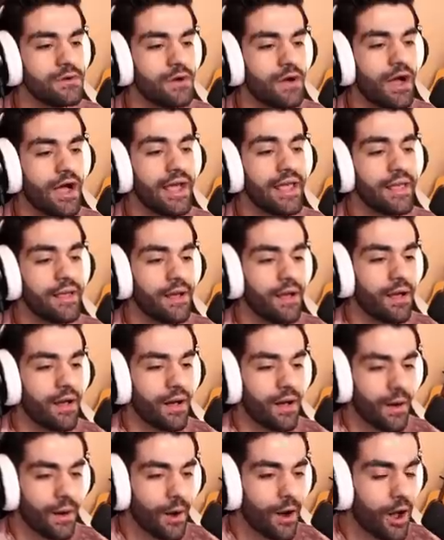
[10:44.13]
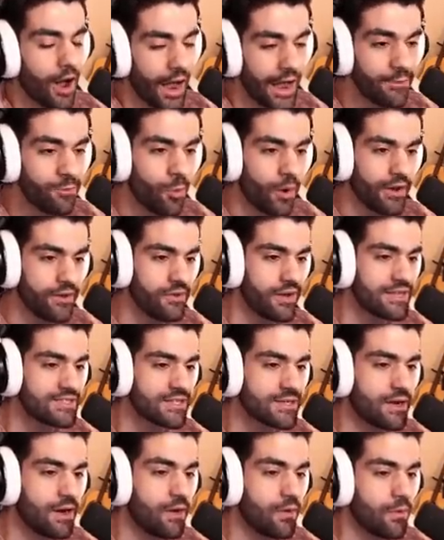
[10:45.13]
I I want you guys
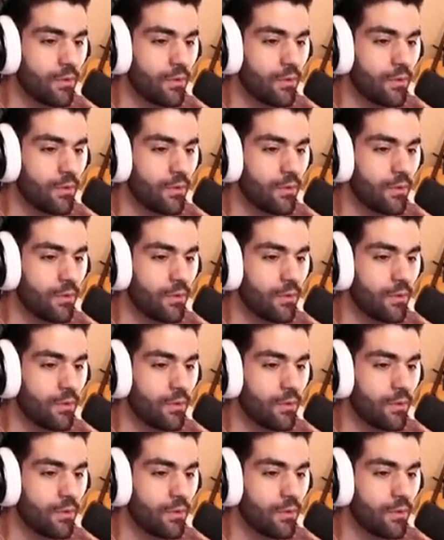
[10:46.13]
to know,